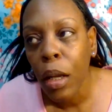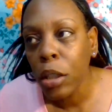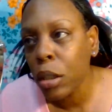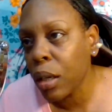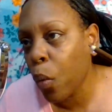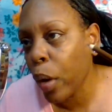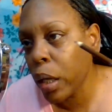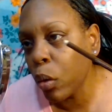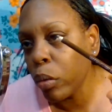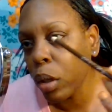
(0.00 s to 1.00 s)
so that way
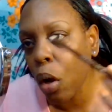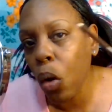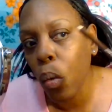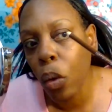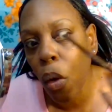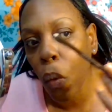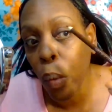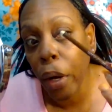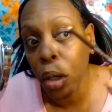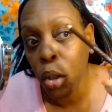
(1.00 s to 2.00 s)
you know
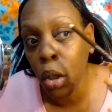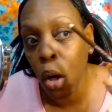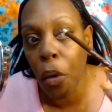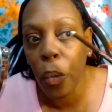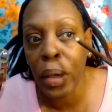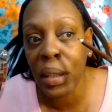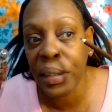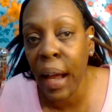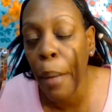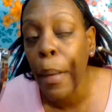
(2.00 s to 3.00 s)
where to go and where to
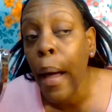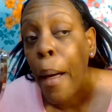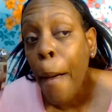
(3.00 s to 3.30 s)
stop